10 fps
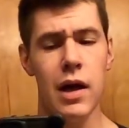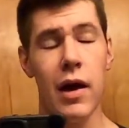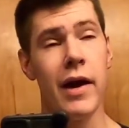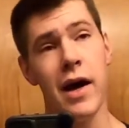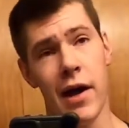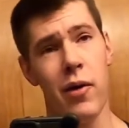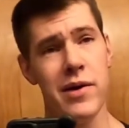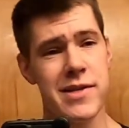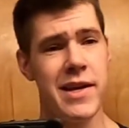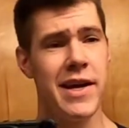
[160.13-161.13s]
All right, I know
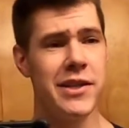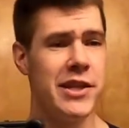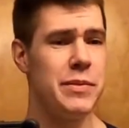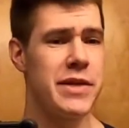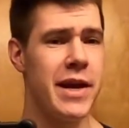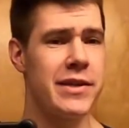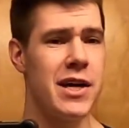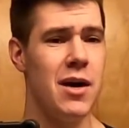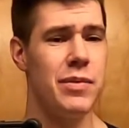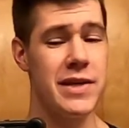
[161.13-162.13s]
I said cheap tank
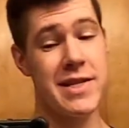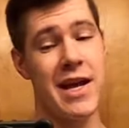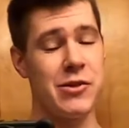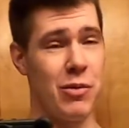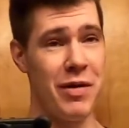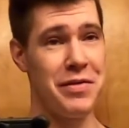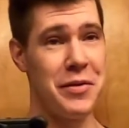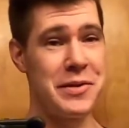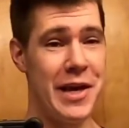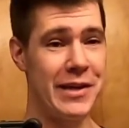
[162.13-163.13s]
top, but this is actually one of my
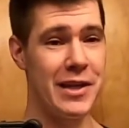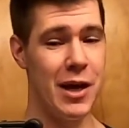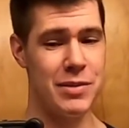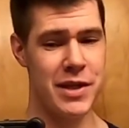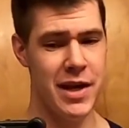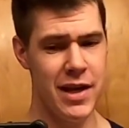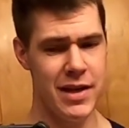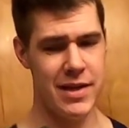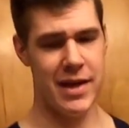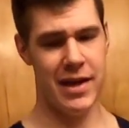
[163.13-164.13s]
favorite tank tops.
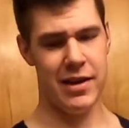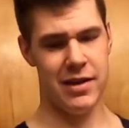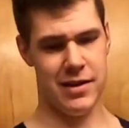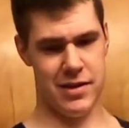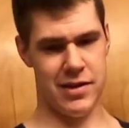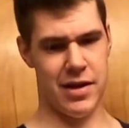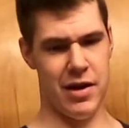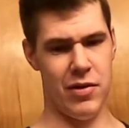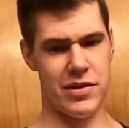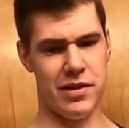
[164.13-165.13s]
Uh, I
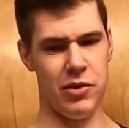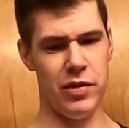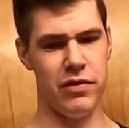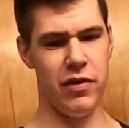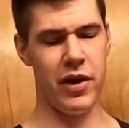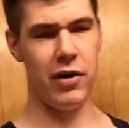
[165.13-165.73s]
know it's a little bit funny